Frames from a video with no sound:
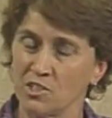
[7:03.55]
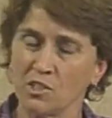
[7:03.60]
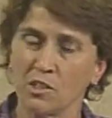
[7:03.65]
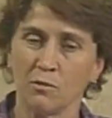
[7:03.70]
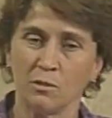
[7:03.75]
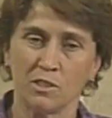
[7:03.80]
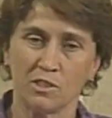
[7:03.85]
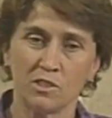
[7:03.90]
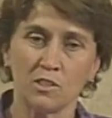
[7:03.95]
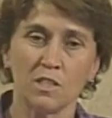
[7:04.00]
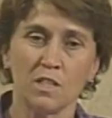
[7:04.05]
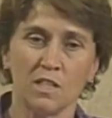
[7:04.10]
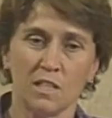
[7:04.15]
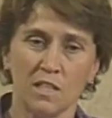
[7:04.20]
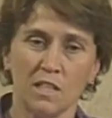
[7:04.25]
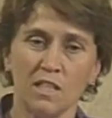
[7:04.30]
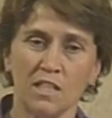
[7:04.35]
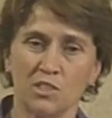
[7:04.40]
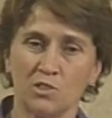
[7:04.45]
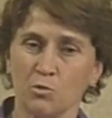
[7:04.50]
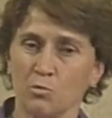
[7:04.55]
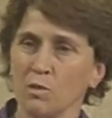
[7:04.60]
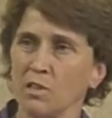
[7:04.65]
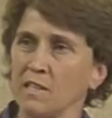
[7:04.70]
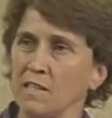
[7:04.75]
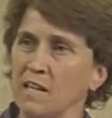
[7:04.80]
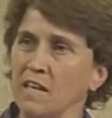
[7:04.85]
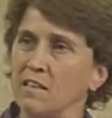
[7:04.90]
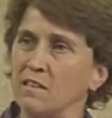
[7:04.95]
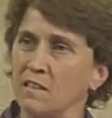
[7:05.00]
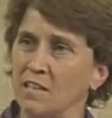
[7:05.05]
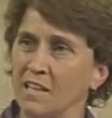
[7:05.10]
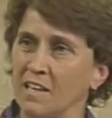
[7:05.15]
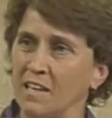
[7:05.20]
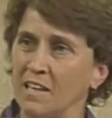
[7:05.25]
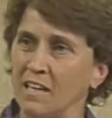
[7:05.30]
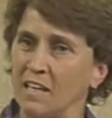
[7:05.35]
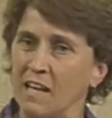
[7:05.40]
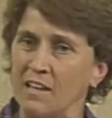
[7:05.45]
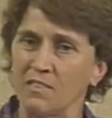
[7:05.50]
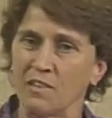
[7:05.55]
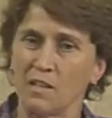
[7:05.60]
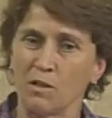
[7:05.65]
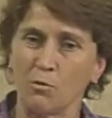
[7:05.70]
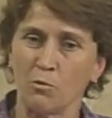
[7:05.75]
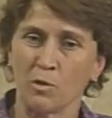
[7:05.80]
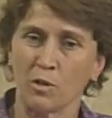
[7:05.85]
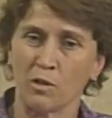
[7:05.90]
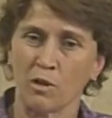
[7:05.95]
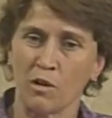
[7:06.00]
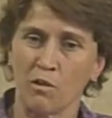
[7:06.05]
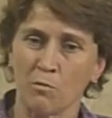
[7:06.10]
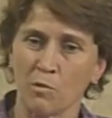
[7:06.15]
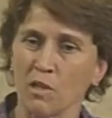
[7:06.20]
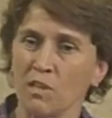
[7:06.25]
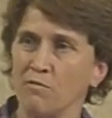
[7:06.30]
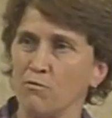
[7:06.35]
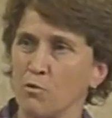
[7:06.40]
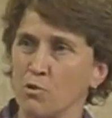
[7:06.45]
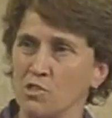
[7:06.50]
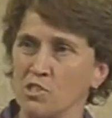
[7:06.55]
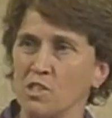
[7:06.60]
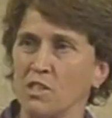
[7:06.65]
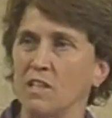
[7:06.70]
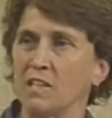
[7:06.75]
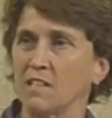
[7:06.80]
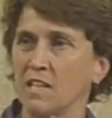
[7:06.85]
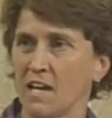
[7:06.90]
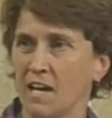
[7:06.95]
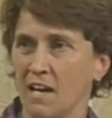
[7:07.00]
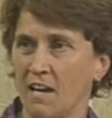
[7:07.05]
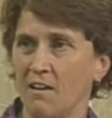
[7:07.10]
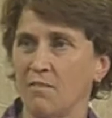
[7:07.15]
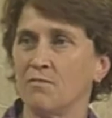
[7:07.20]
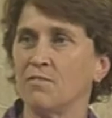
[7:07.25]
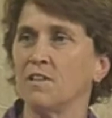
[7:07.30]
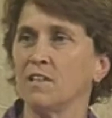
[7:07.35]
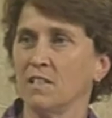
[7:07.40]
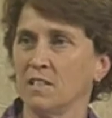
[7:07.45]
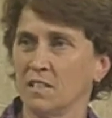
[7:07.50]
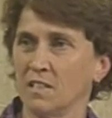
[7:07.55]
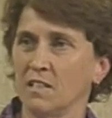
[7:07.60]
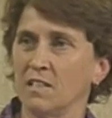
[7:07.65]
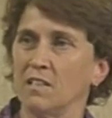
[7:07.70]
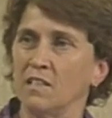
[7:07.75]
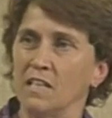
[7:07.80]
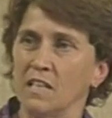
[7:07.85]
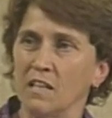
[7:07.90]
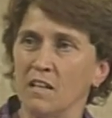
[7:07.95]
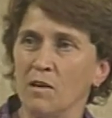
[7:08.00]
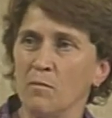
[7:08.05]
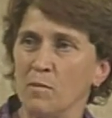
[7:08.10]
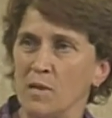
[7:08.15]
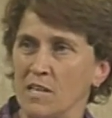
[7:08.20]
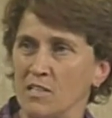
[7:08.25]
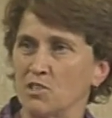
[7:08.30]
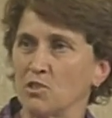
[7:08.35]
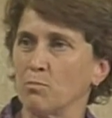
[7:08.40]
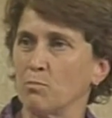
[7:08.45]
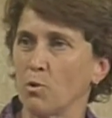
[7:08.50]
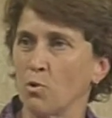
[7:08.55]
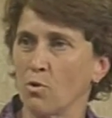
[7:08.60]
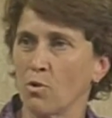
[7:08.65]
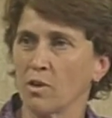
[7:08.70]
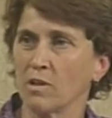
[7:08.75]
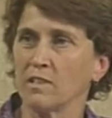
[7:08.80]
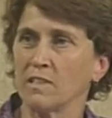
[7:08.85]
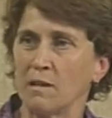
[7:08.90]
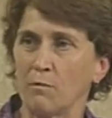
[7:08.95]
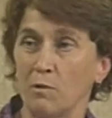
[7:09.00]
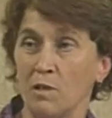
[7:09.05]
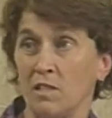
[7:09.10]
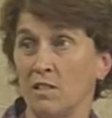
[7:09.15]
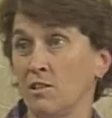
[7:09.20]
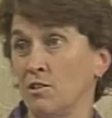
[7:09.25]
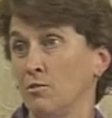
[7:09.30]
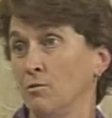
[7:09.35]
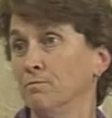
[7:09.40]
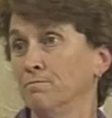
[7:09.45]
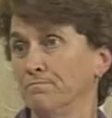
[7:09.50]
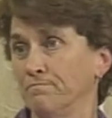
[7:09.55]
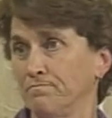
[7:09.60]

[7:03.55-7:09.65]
So it's a really neat thing, and I think we're all really fortunate to have the alumni support that we do.